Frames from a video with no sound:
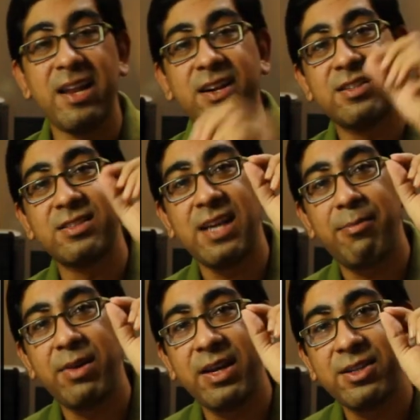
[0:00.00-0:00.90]
And it is
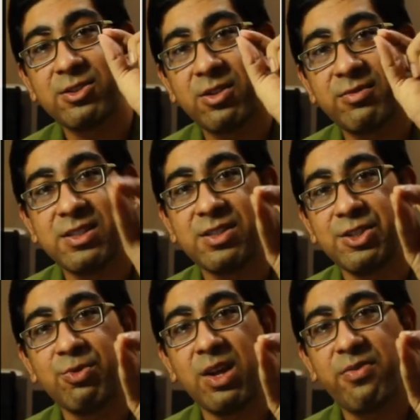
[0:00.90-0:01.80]
the application of
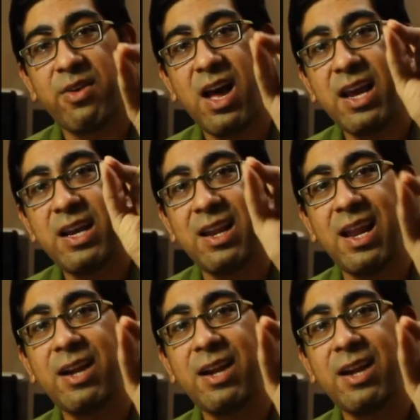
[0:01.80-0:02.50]
this unified